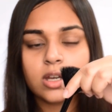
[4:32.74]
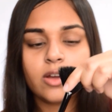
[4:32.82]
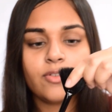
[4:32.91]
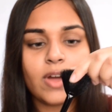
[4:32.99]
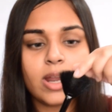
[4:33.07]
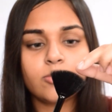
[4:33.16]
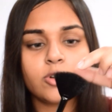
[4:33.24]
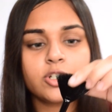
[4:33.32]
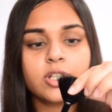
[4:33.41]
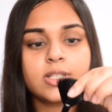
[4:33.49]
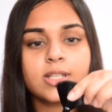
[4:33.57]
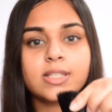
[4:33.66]
fan
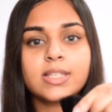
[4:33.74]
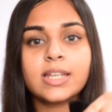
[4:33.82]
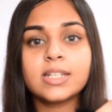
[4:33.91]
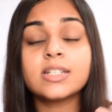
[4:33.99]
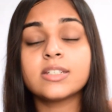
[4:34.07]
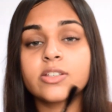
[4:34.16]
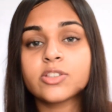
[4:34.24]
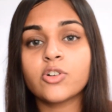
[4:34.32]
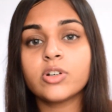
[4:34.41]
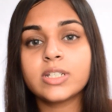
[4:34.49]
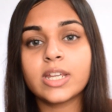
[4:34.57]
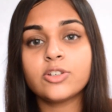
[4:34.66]
brushes is that it does
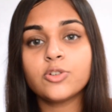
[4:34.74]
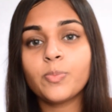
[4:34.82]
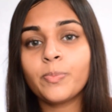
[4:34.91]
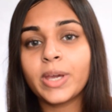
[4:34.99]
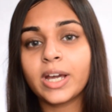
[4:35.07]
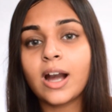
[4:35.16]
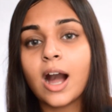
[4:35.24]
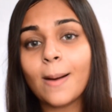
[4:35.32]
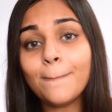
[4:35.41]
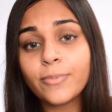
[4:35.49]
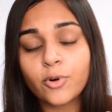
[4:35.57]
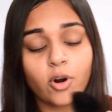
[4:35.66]
not tend to pick
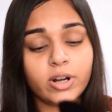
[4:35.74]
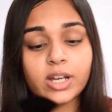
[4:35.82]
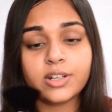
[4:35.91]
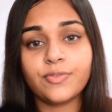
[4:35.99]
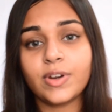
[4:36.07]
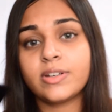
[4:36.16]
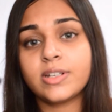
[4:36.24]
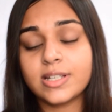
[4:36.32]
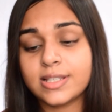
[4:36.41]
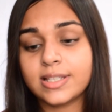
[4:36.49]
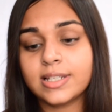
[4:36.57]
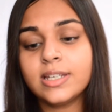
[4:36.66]
up product very
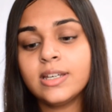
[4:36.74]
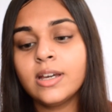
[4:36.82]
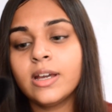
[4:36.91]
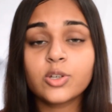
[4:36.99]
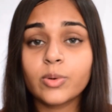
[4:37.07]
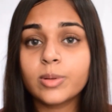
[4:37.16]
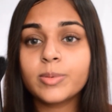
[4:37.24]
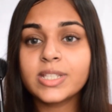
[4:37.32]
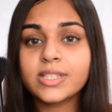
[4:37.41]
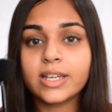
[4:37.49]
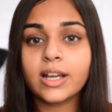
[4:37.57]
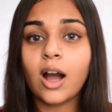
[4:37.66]
easily. So we'll be
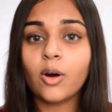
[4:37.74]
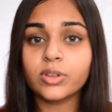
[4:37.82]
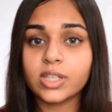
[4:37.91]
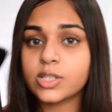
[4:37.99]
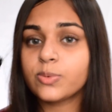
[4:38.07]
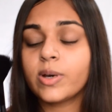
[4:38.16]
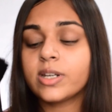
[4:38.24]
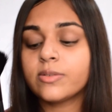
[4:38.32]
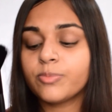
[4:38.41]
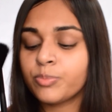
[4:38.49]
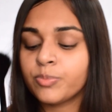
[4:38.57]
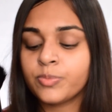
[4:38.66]
seeing how this one
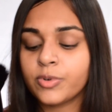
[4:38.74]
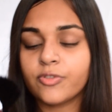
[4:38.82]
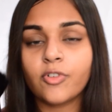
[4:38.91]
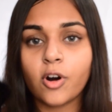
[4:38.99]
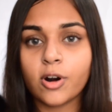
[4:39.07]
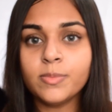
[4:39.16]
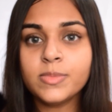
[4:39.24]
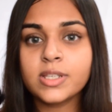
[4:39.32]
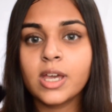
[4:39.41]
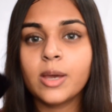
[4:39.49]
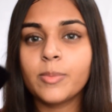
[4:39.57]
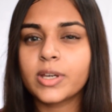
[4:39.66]
performs
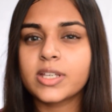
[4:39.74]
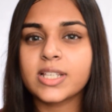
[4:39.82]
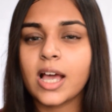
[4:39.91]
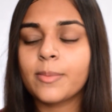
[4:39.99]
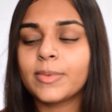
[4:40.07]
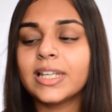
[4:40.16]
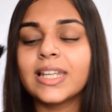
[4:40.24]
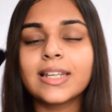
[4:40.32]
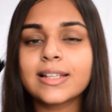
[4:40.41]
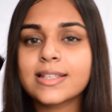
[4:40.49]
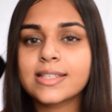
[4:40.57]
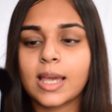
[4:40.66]
because I'm a
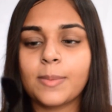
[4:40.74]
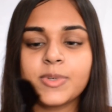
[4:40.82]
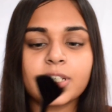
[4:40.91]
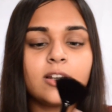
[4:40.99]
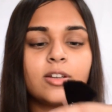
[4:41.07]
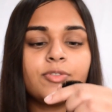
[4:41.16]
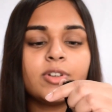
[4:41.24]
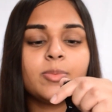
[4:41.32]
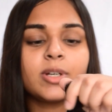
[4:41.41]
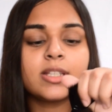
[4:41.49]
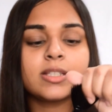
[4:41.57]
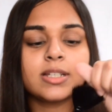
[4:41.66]
little skeptical of it
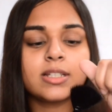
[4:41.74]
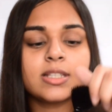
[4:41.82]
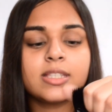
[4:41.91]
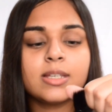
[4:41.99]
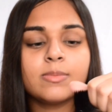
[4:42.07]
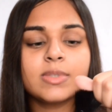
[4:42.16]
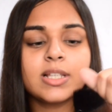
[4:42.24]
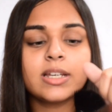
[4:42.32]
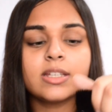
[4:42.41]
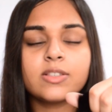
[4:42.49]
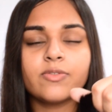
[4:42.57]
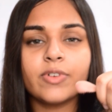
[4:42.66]
because it seems like
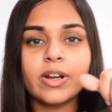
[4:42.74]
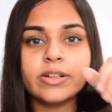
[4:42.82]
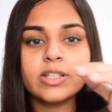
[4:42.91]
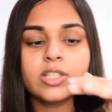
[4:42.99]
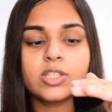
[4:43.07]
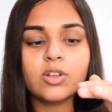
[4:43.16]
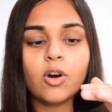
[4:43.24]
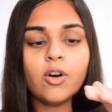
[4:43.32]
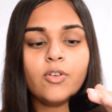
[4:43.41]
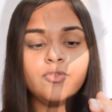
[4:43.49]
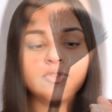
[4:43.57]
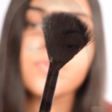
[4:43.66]
it's very
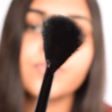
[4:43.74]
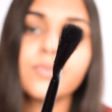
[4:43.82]
soft.